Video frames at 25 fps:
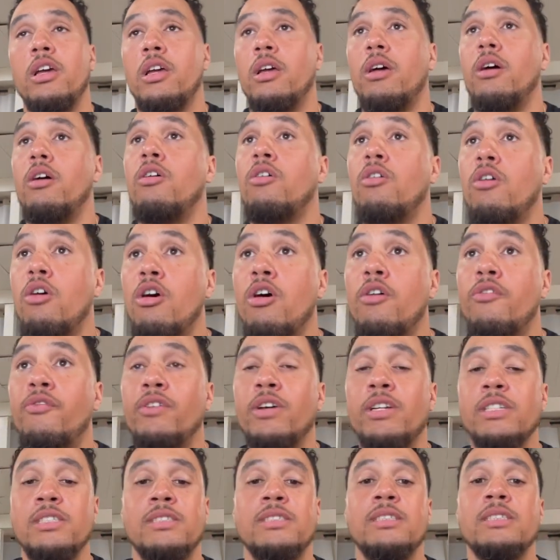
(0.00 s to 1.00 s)
on
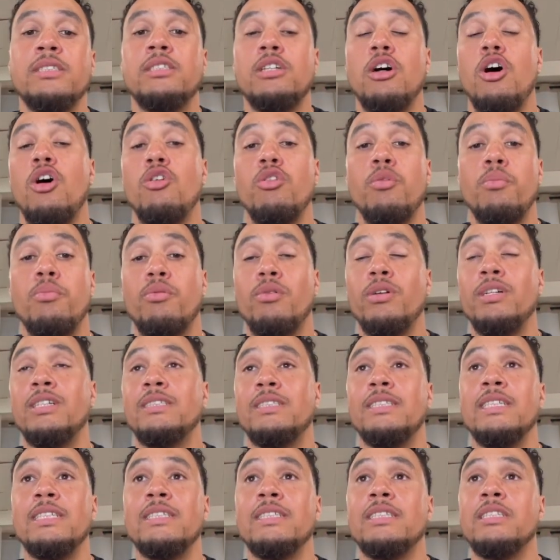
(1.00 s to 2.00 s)
offense this whole
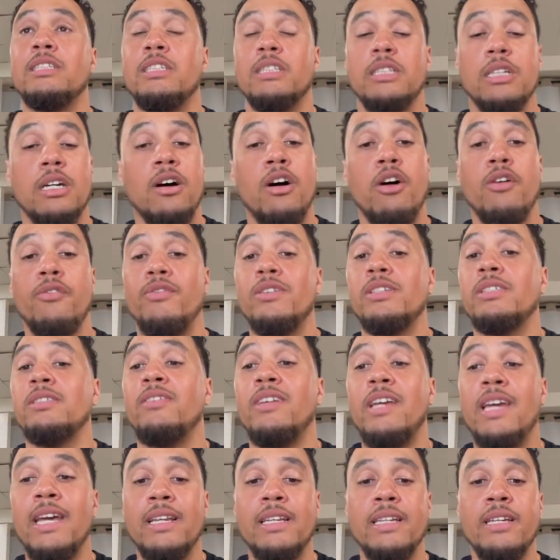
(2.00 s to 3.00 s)
preseason,
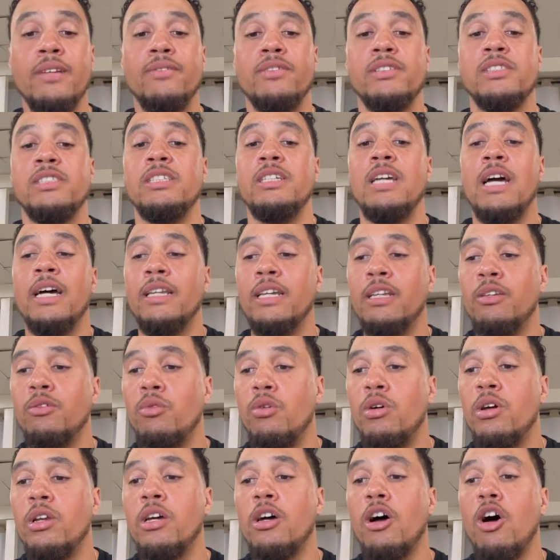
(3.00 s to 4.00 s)
offensively and defensively. I didn't
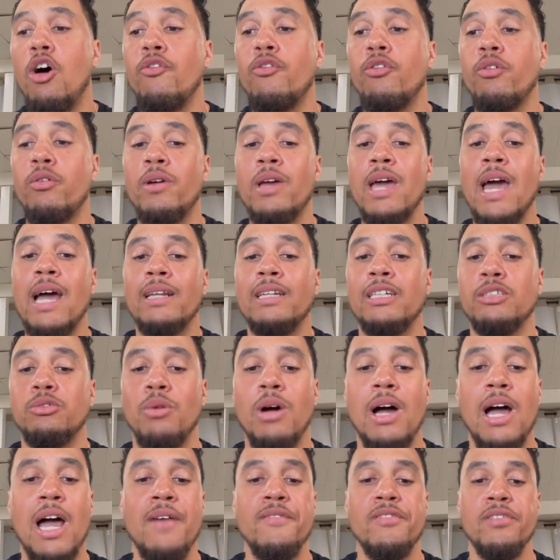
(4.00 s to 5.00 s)
want to overreact. That's
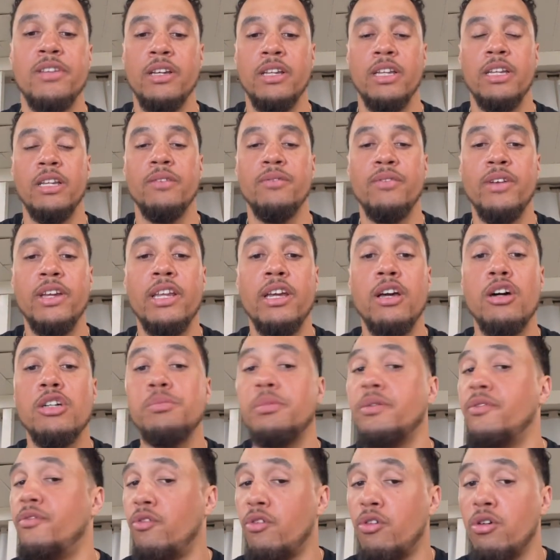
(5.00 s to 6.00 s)
why I haven't done any videos
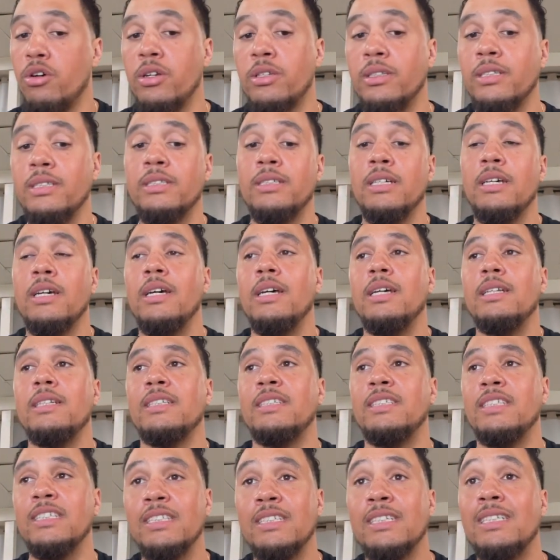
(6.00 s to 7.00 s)
before this
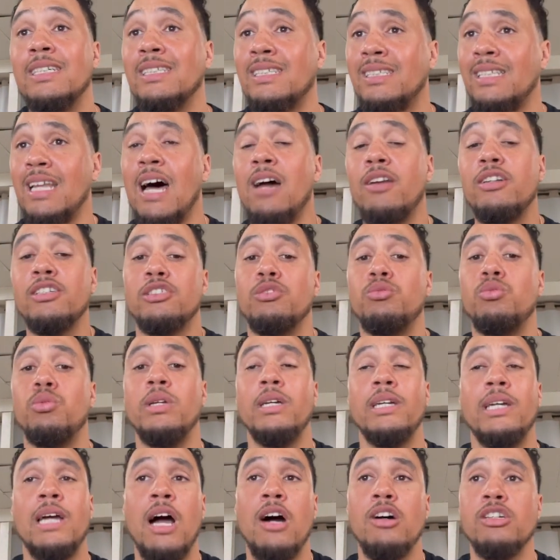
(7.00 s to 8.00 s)
season because now this is when
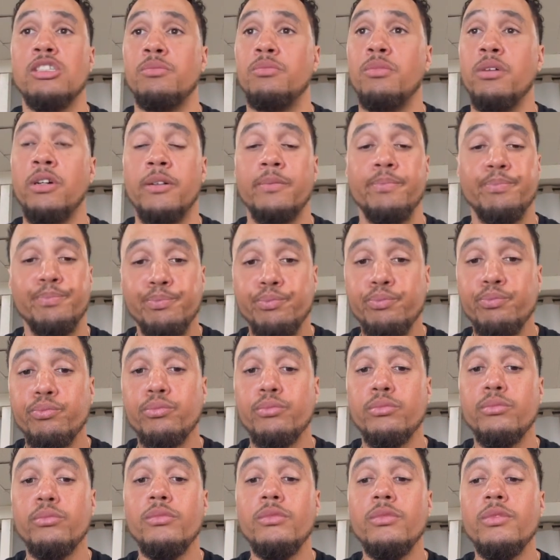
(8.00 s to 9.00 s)
it counts. But
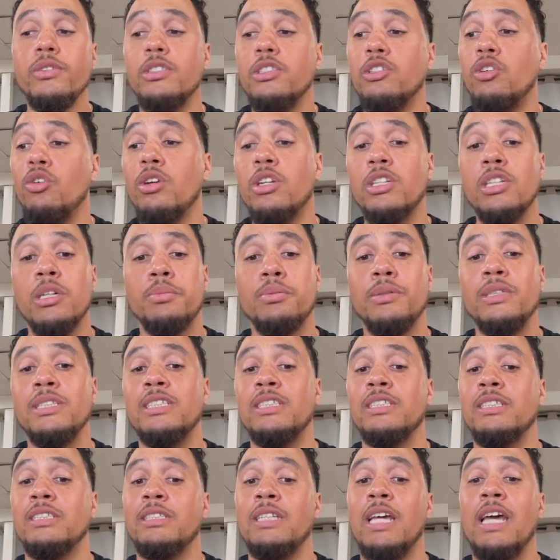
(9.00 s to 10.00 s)
going into the
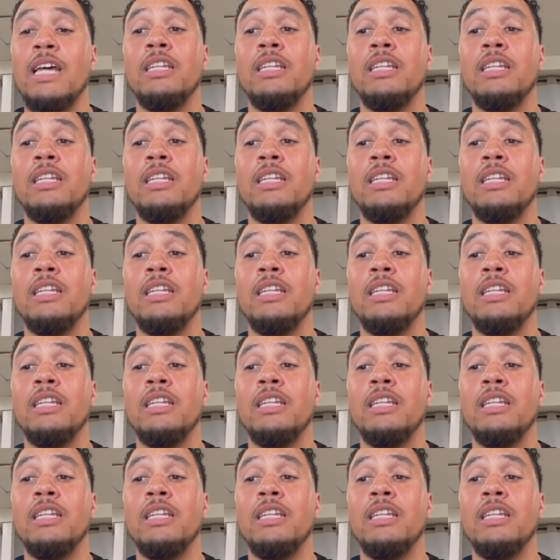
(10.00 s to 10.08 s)
preseason, they